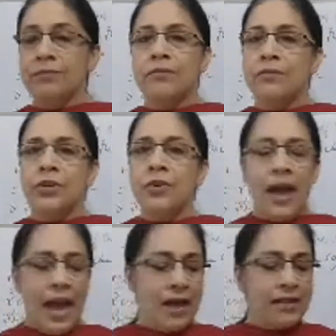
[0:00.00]

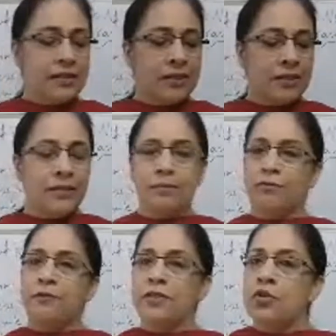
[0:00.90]

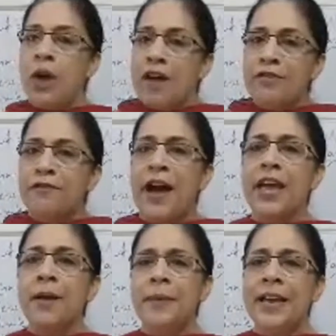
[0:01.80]
you have a
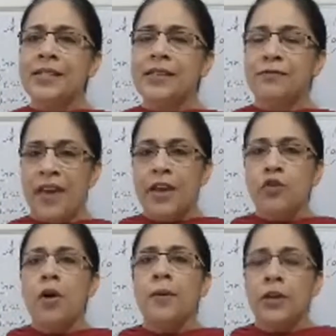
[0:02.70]
fireplace where
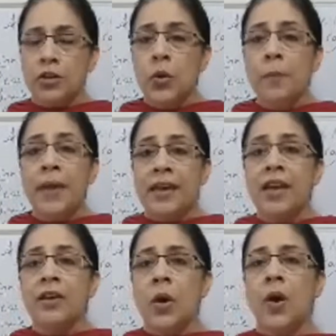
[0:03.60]
you're,
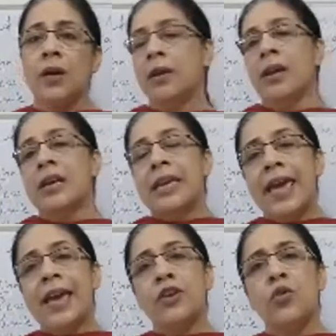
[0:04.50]
baking your
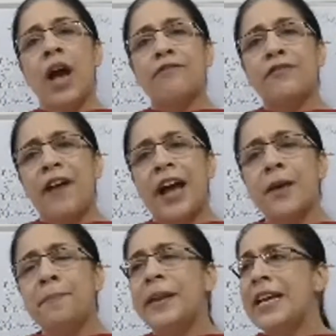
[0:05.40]
cake. You have a
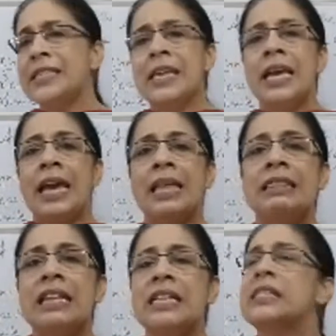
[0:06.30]
fireplace in
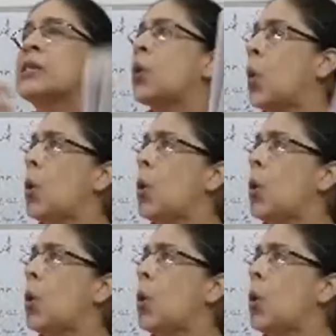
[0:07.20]
this cold.